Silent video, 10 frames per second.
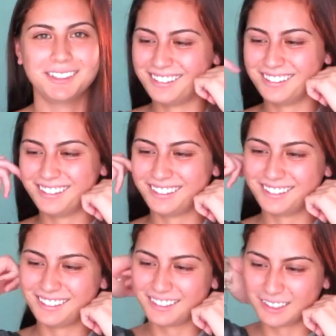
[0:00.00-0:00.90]
Can you
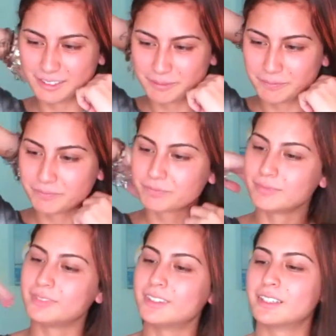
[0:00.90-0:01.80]
please come to Athens and
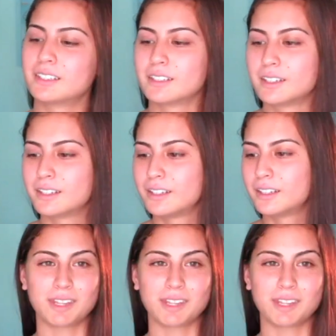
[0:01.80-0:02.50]
bring me a present with you?